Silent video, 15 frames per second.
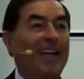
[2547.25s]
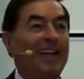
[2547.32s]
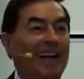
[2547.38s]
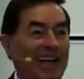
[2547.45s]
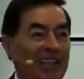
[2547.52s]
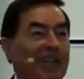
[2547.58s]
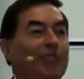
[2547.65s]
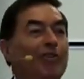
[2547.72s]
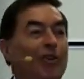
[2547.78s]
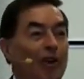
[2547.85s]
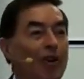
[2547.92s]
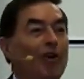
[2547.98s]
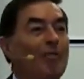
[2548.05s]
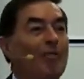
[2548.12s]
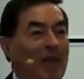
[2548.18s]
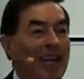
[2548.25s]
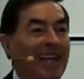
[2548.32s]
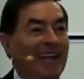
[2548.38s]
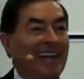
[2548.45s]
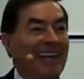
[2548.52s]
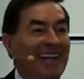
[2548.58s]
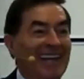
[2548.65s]
Deuteronomy
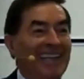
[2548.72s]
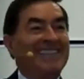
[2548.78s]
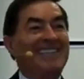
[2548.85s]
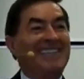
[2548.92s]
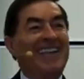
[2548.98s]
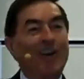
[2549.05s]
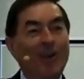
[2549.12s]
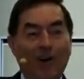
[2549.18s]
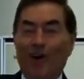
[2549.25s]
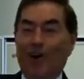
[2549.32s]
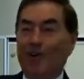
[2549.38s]
is the law.